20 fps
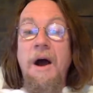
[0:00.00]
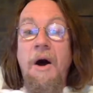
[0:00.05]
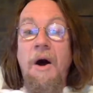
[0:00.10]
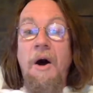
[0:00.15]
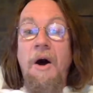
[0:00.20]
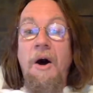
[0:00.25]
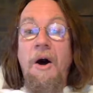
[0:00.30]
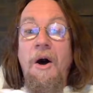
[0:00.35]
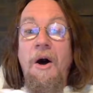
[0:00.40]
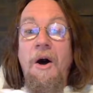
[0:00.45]

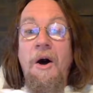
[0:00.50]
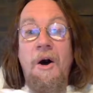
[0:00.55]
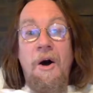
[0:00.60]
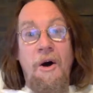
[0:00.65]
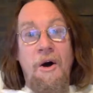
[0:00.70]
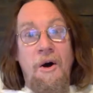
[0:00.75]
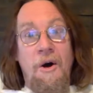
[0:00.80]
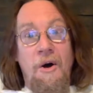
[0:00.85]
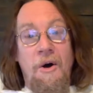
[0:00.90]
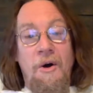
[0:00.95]

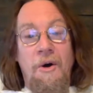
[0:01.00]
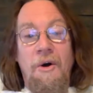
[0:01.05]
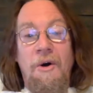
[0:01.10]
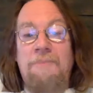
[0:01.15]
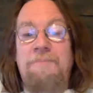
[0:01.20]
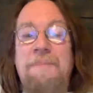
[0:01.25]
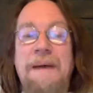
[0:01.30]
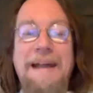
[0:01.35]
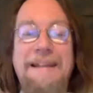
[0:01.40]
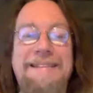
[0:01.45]

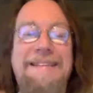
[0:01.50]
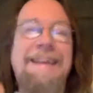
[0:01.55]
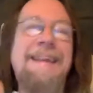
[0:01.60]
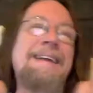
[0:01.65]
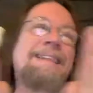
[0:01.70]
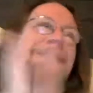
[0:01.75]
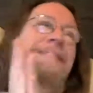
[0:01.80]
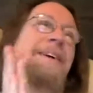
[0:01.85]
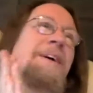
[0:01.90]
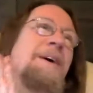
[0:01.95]
Oh,
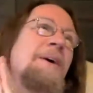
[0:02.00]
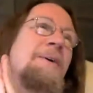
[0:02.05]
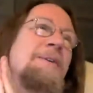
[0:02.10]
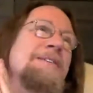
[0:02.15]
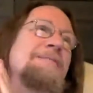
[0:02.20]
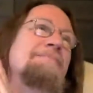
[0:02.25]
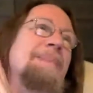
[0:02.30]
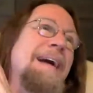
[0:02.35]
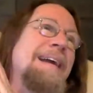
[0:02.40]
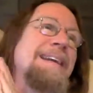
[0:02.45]
Pedrito
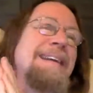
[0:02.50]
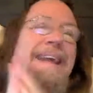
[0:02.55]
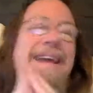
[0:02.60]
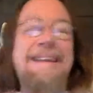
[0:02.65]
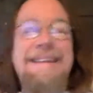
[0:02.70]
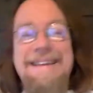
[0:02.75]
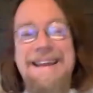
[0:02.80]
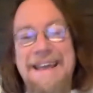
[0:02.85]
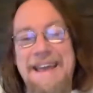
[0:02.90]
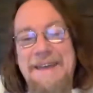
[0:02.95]
is my
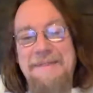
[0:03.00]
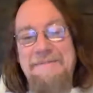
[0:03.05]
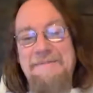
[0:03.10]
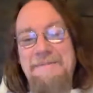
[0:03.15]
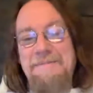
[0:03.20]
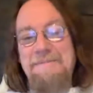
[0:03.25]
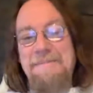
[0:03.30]
nickname,